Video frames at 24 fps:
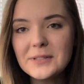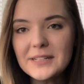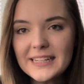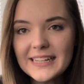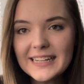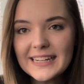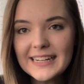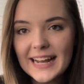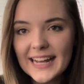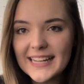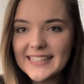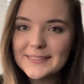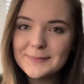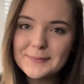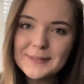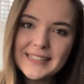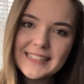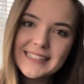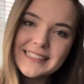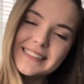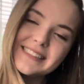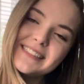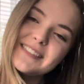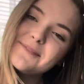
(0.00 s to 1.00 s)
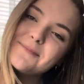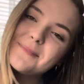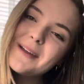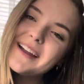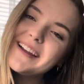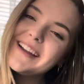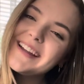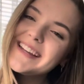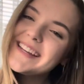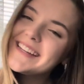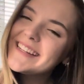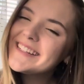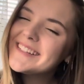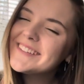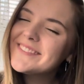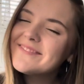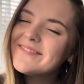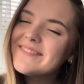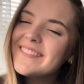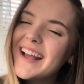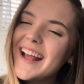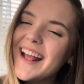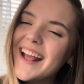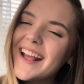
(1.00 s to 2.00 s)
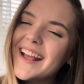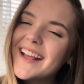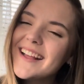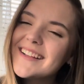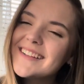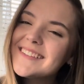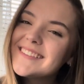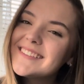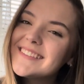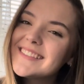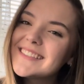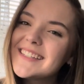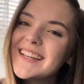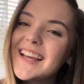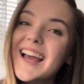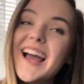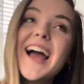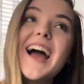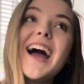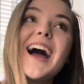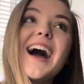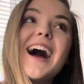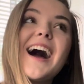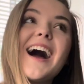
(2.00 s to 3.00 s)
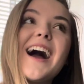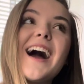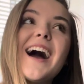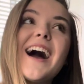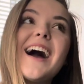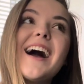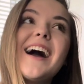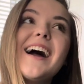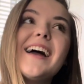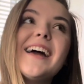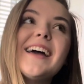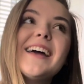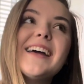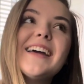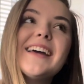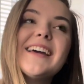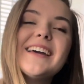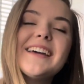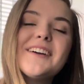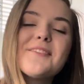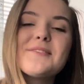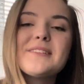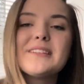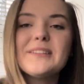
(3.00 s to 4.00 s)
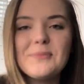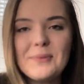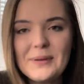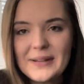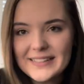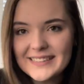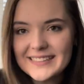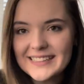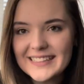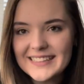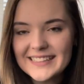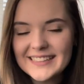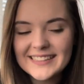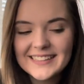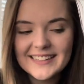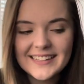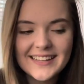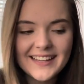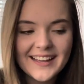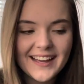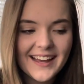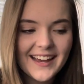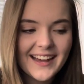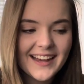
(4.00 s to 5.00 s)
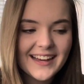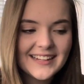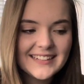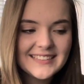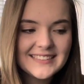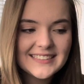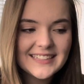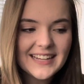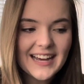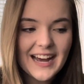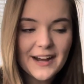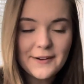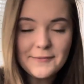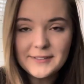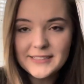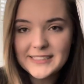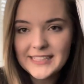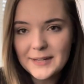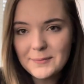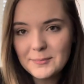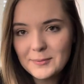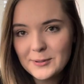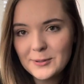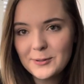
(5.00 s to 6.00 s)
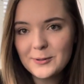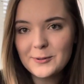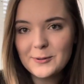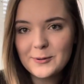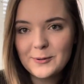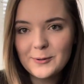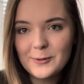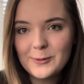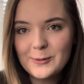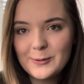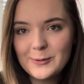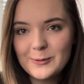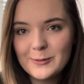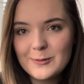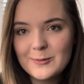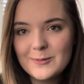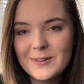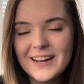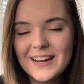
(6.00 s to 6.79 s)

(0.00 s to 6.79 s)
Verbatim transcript: knee and asked me to marry him and it was amazing and I'm the type of girl who